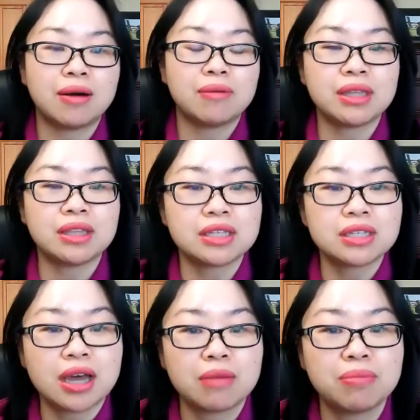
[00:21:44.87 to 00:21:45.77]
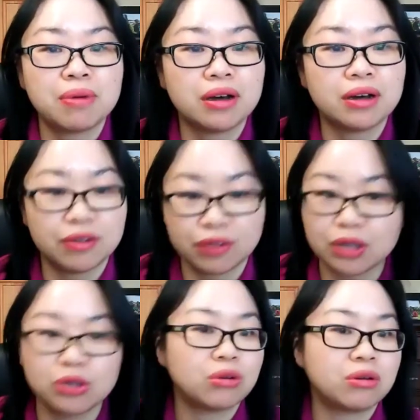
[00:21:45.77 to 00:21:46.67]
in this type
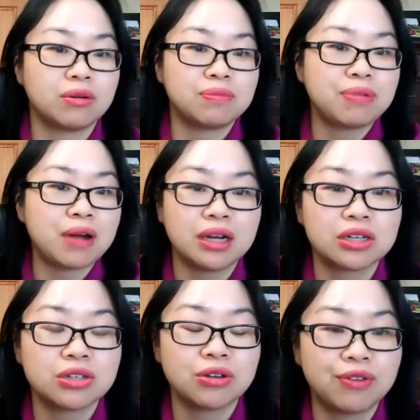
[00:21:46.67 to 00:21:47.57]
in your product so